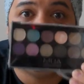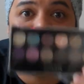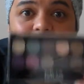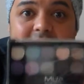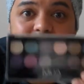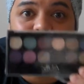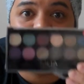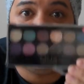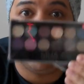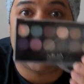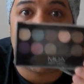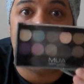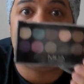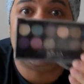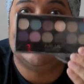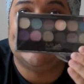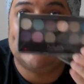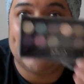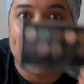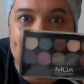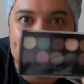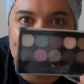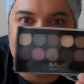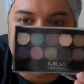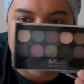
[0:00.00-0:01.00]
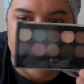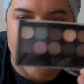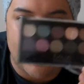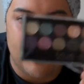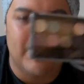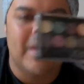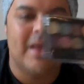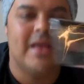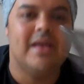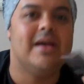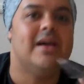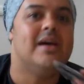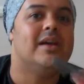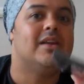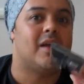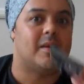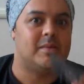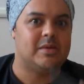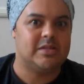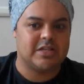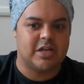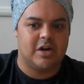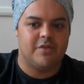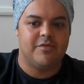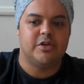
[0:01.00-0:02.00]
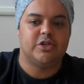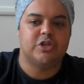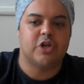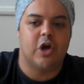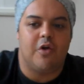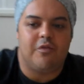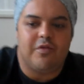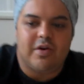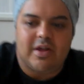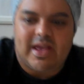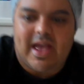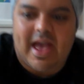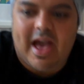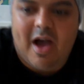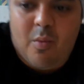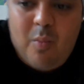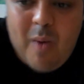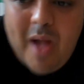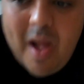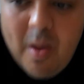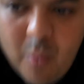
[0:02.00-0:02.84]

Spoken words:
give the Glamour Days a go. I'm just going to reach over and get a wet